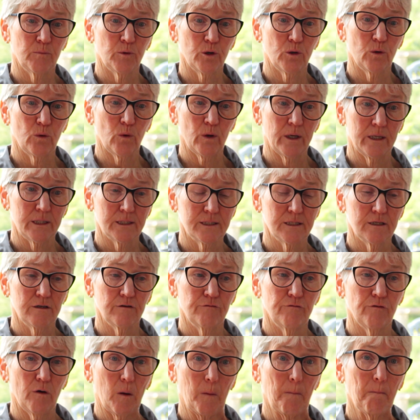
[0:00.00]

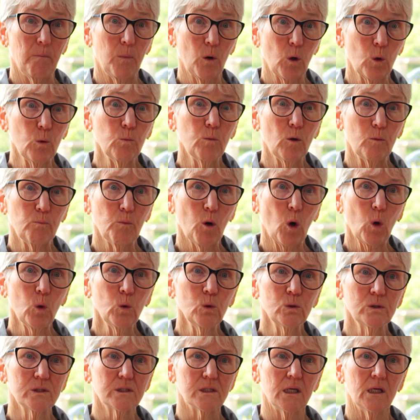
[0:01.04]
progressive bulbar
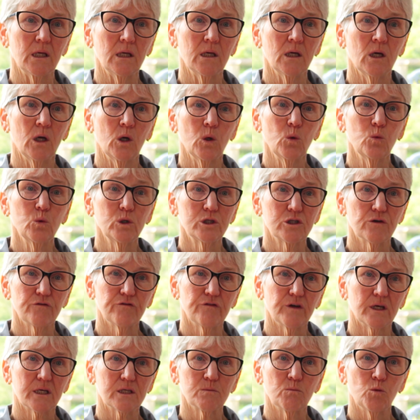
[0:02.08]
palsy, which
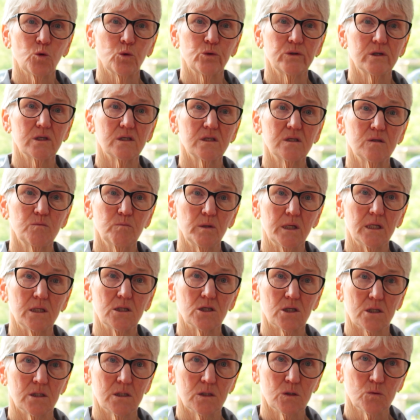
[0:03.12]
affects more the
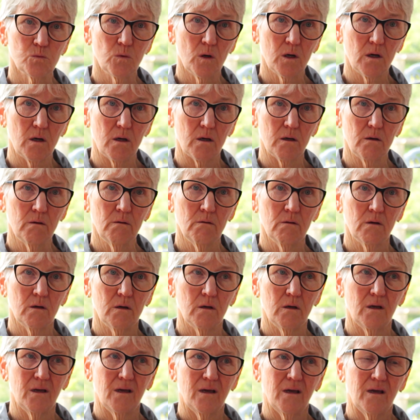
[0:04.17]
speech and swallow,
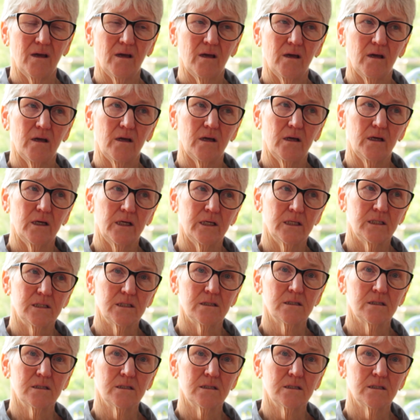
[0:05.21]
it